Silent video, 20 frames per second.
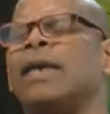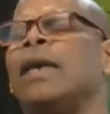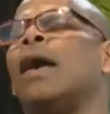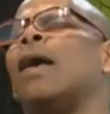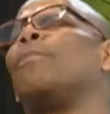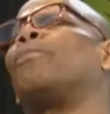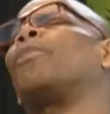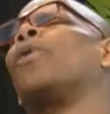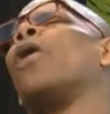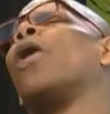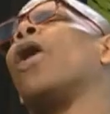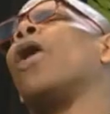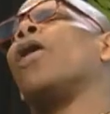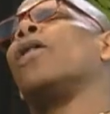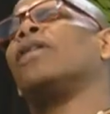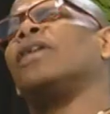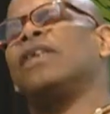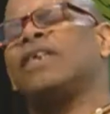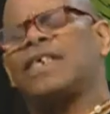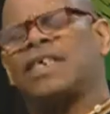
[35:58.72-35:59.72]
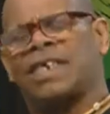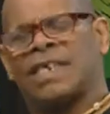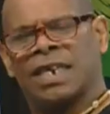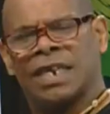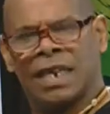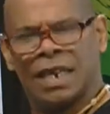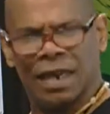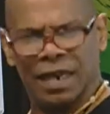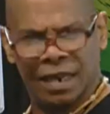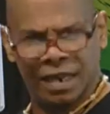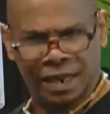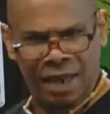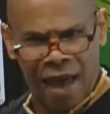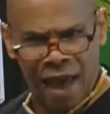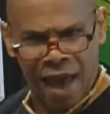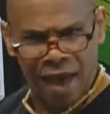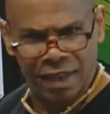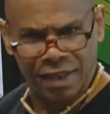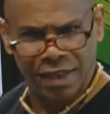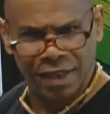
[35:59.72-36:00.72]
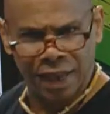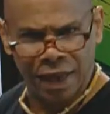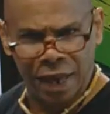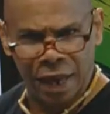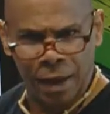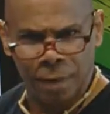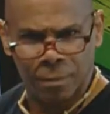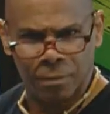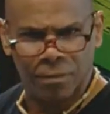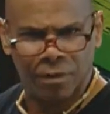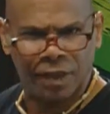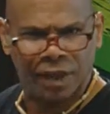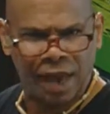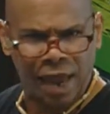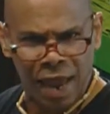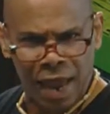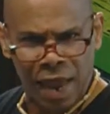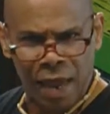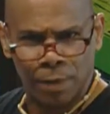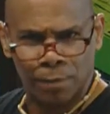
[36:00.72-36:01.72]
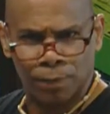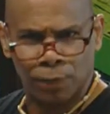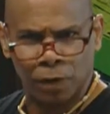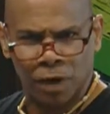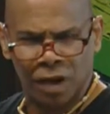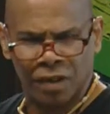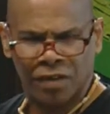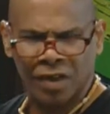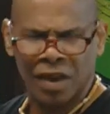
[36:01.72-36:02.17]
up all of the city of goddamn Cambridge,